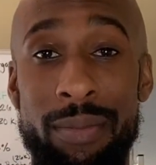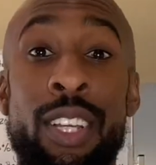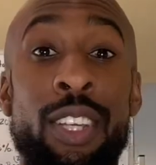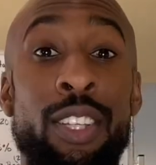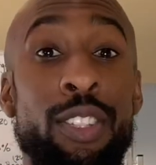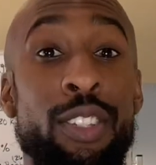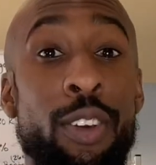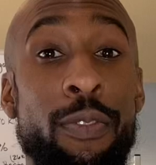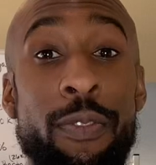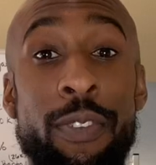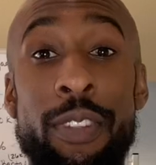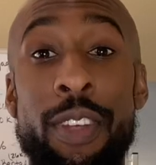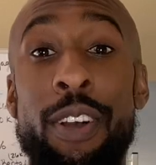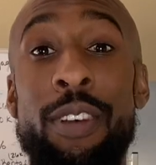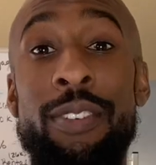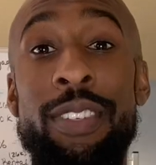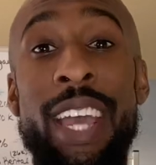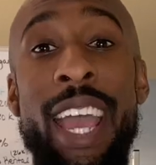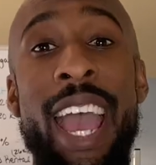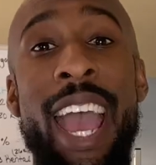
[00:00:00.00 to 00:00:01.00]
So for
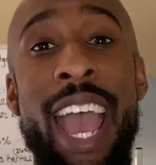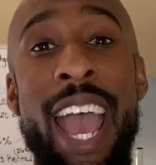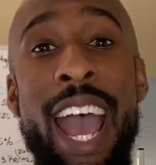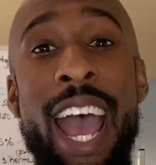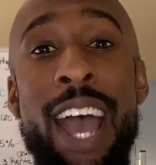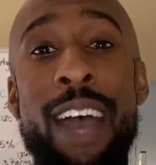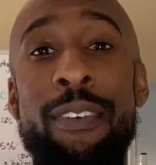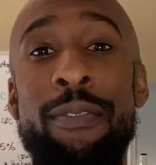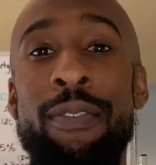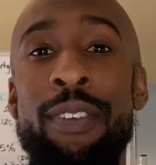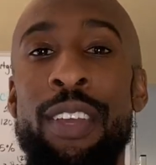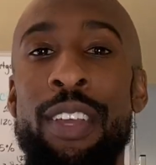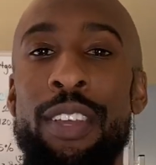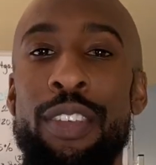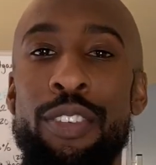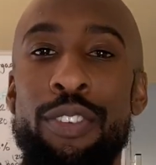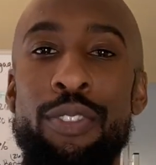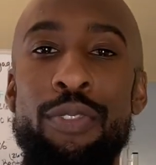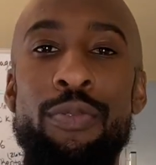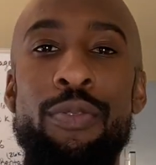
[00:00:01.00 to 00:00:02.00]
those that have,
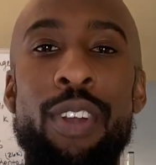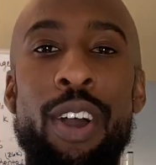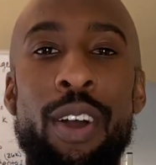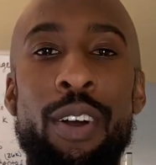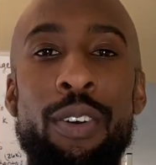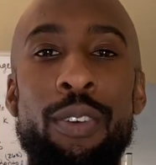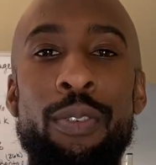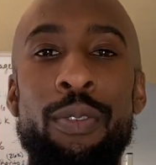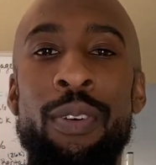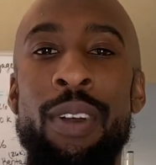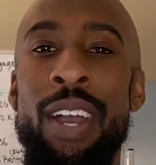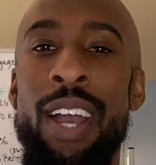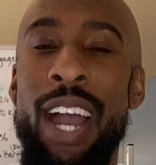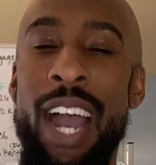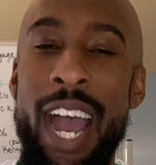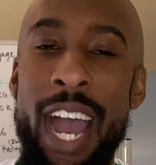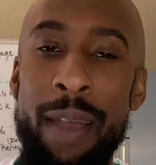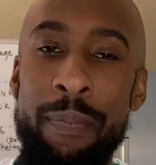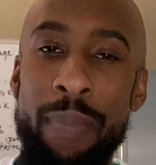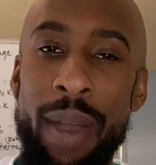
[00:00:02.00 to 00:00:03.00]
you know,
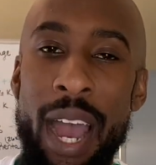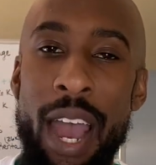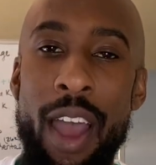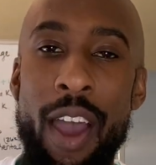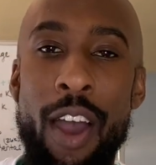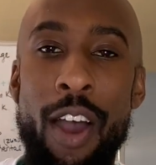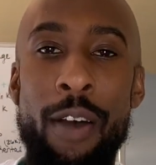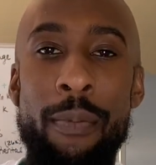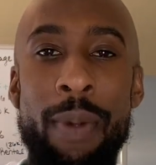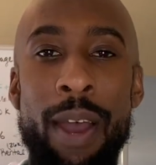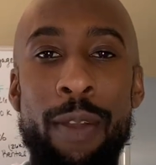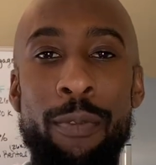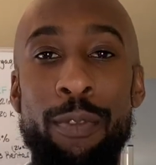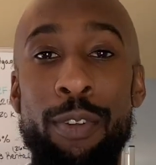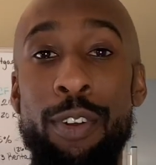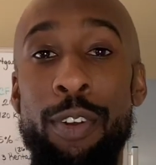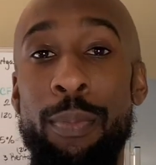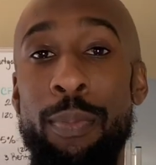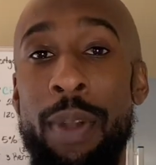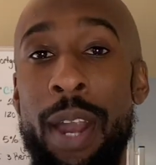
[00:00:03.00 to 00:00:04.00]
I buy all my
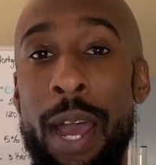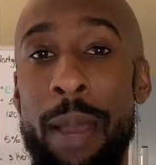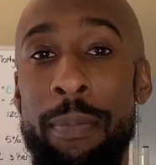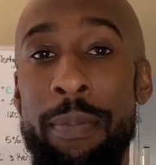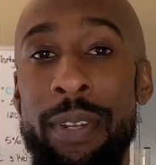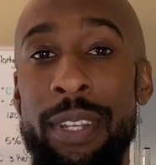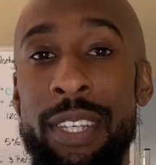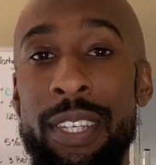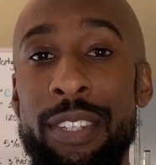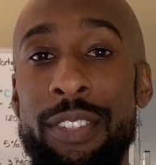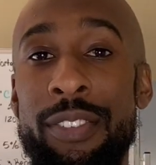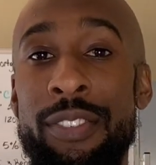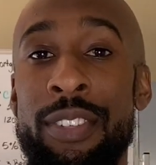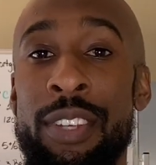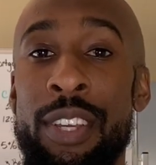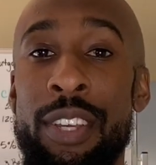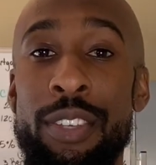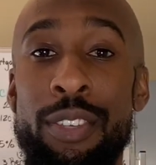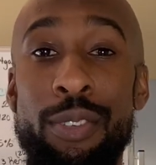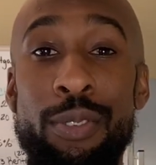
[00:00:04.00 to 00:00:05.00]
rental properties
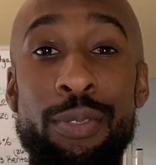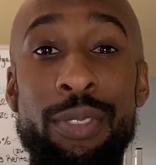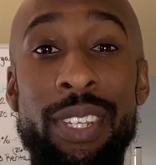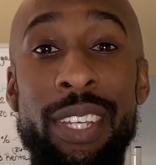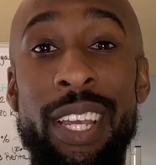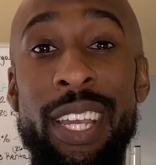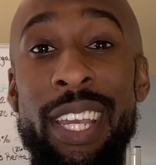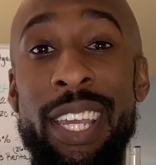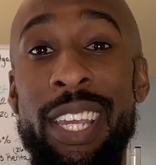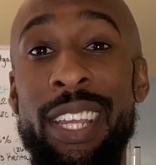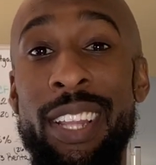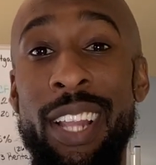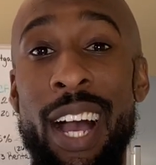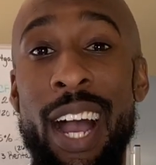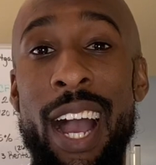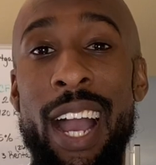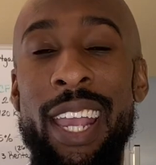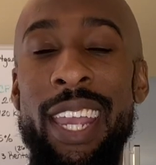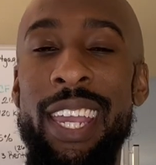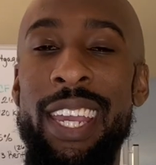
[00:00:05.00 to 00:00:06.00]
using a
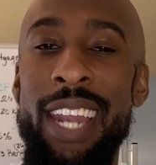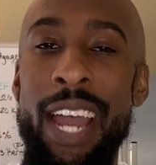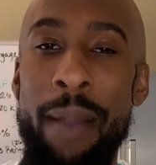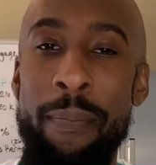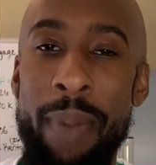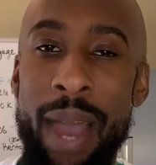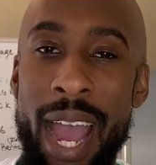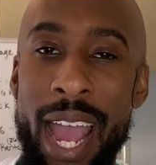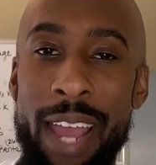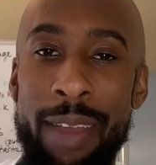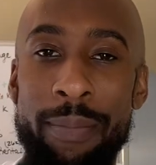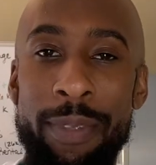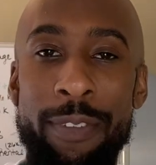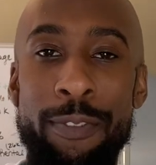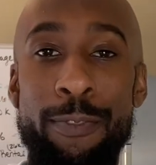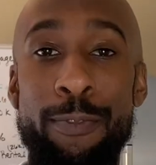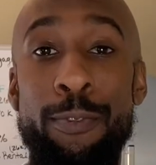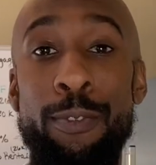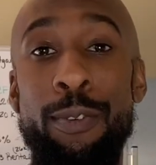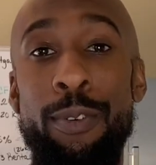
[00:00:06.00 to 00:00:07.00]
Heloc and I buy them in
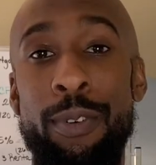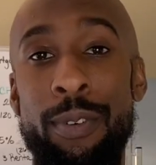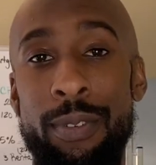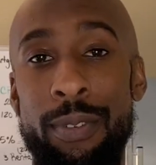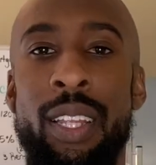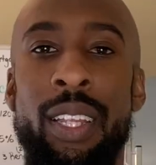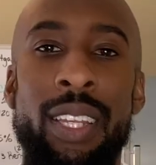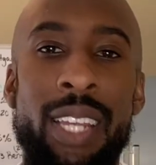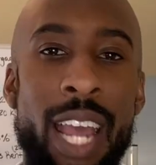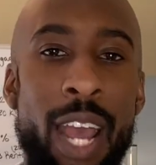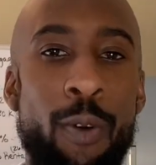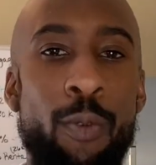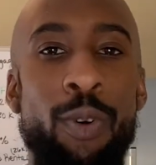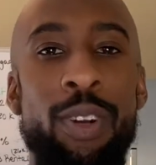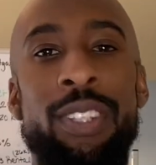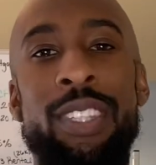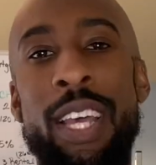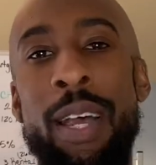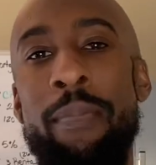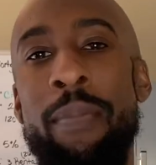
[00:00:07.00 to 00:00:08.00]
full. Now,
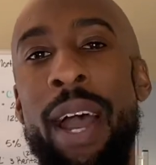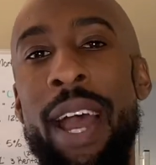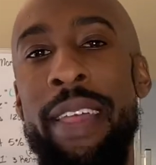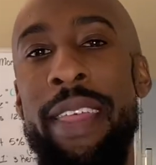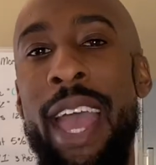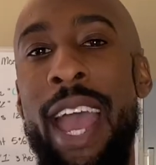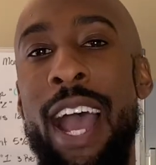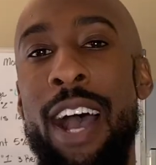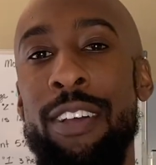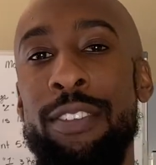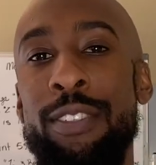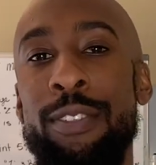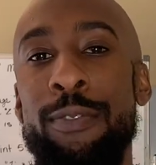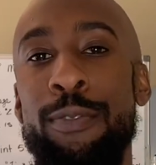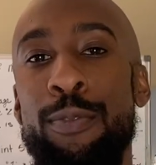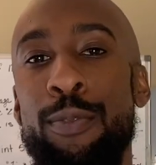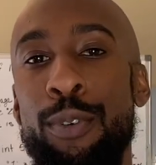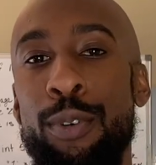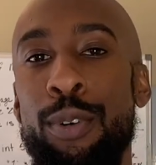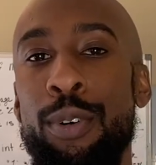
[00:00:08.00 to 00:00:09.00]
once I buy the house in
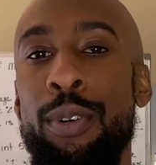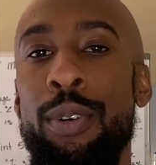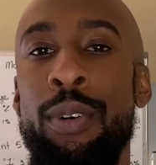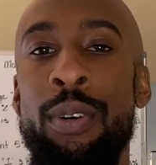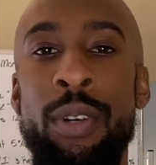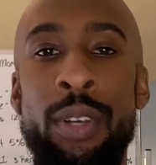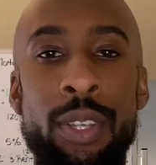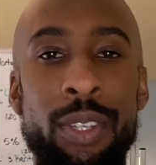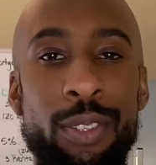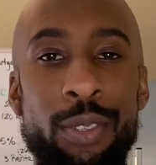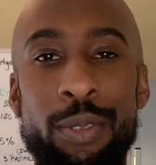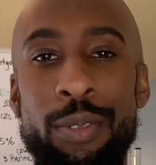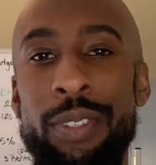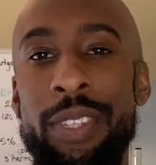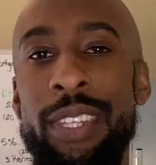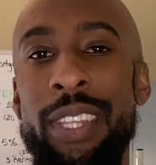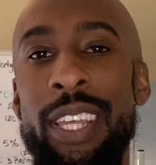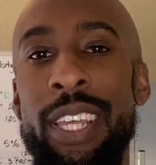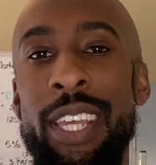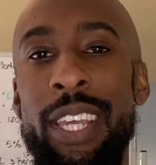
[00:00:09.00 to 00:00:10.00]
full
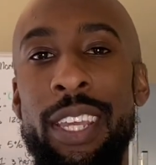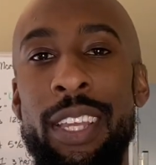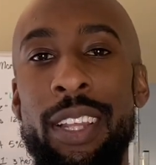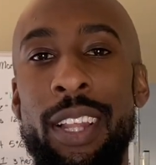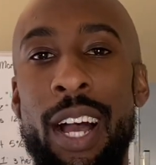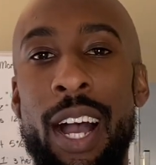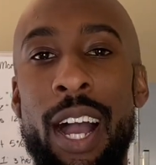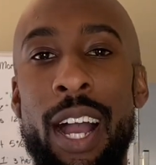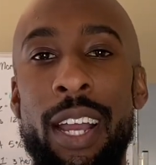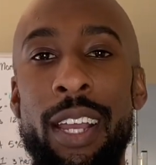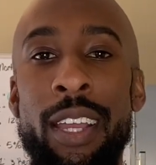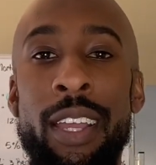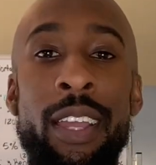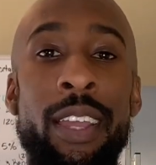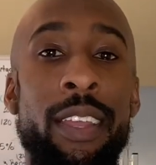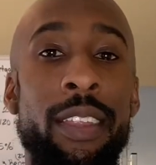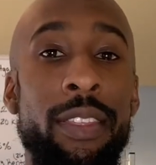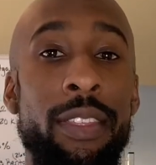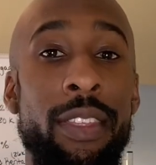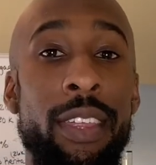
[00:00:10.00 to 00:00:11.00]
using the Heloc,
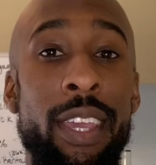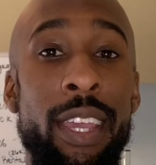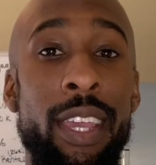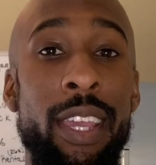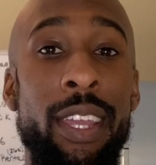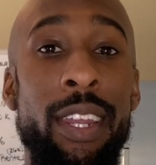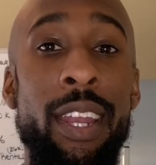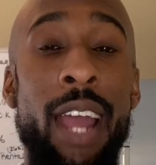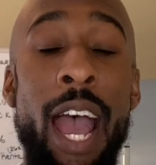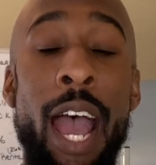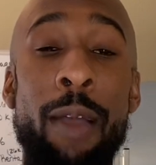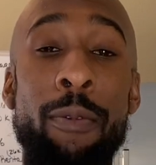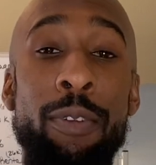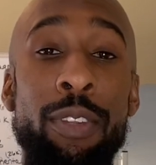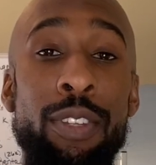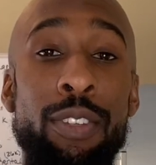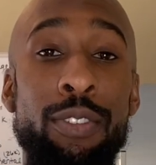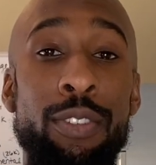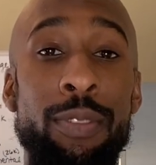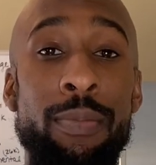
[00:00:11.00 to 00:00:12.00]
then I would
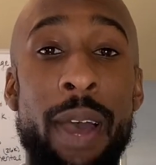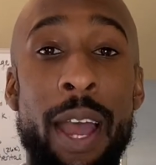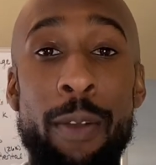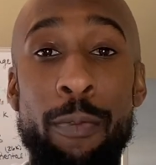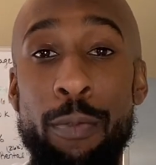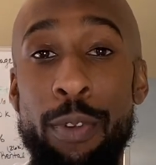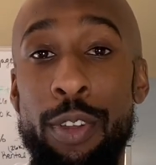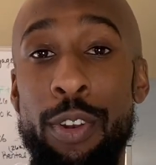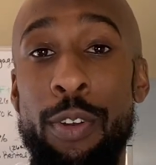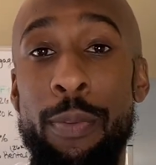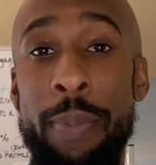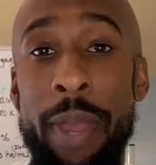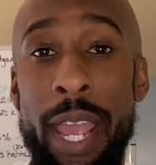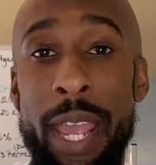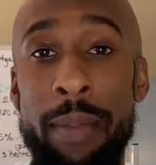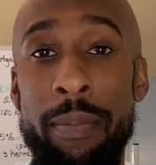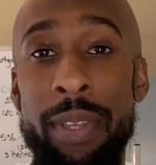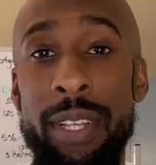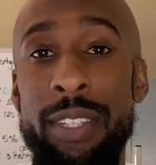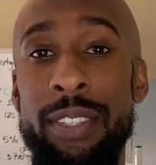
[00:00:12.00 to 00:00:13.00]
use my rental
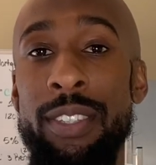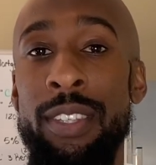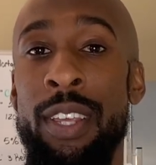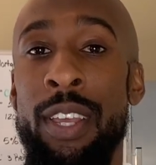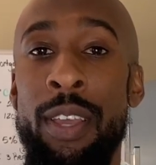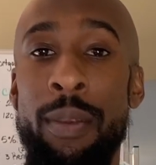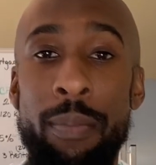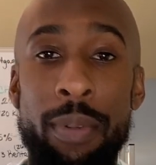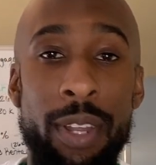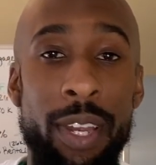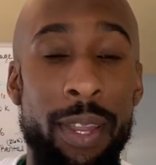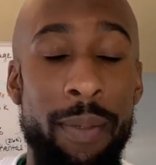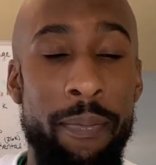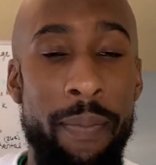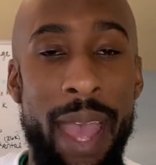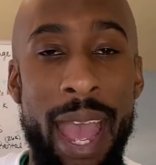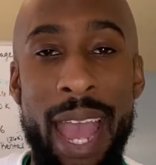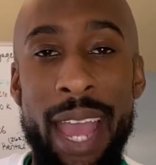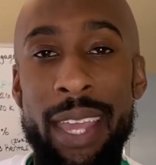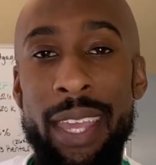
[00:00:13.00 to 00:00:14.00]
payments, put it
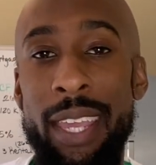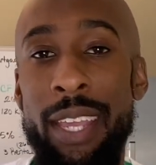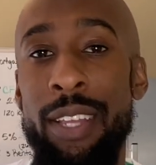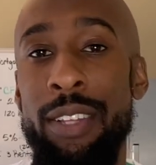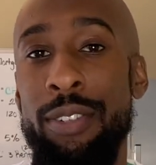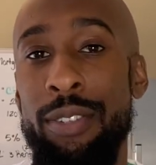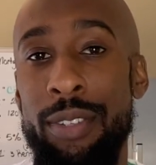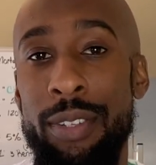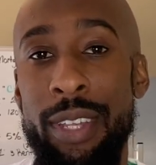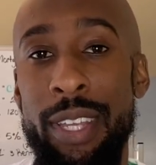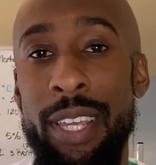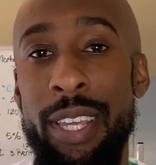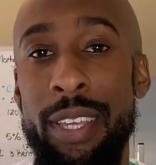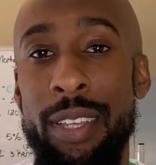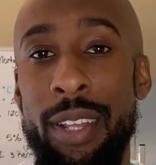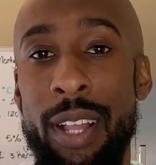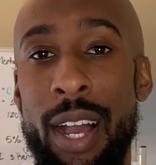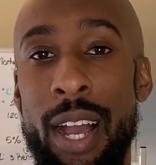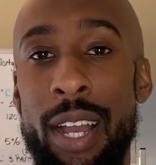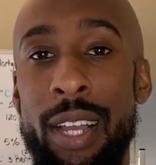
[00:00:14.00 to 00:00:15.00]
back into the
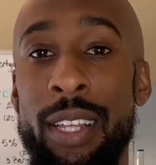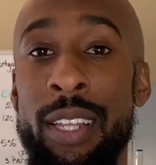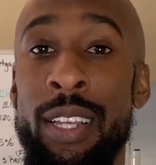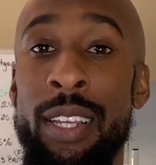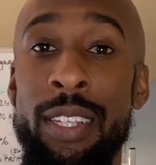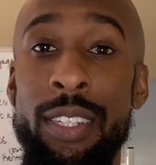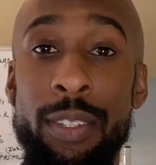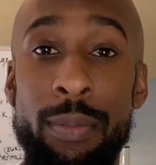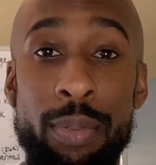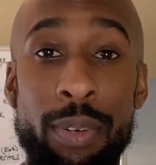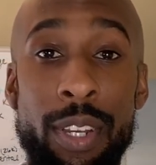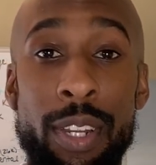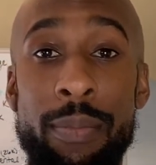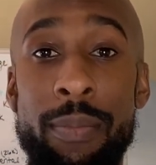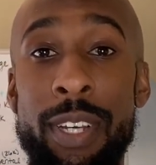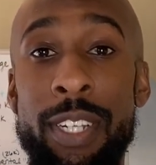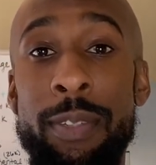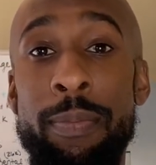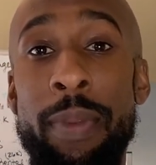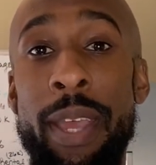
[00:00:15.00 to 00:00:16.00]
Heloc to pretty
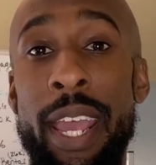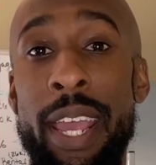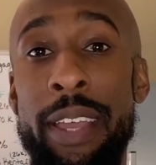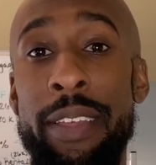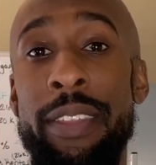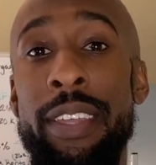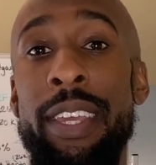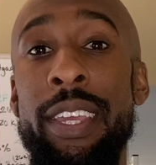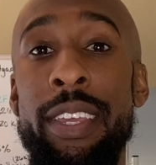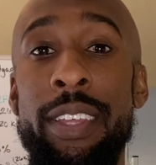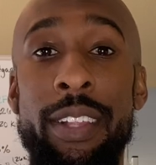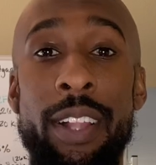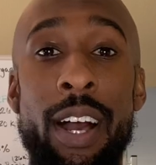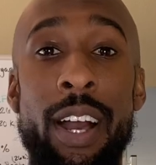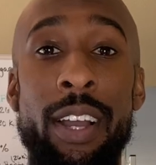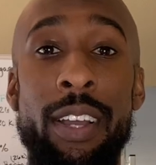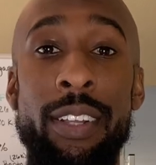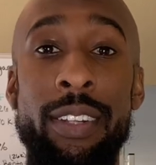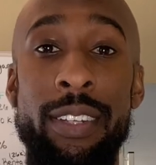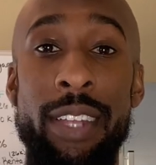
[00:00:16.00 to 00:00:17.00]
much pay the
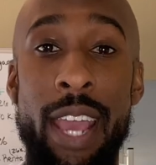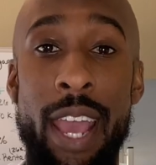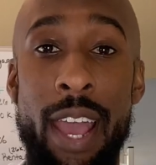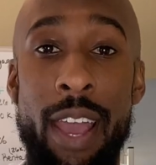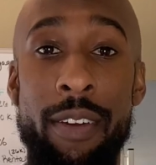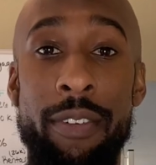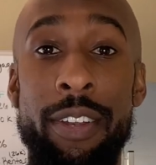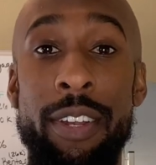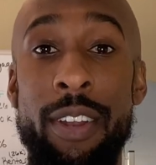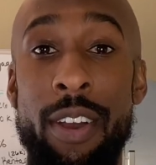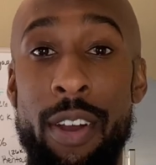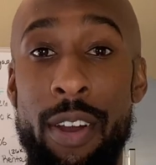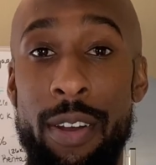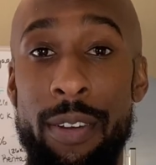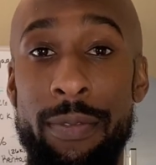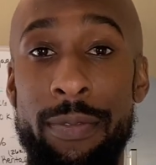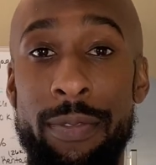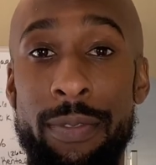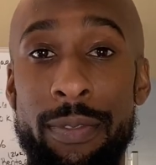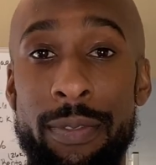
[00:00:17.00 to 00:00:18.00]
Heloc down and
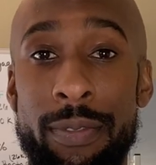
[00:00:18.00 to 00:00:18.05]
off.